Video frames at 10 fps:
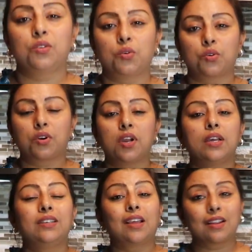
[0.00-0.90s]
your
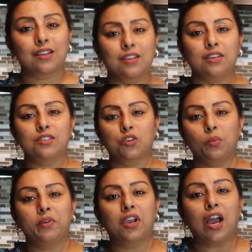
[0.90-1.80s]
Nankathai is
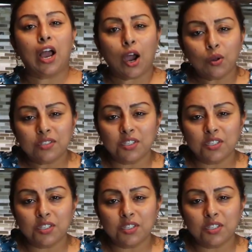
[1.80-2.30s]
coming out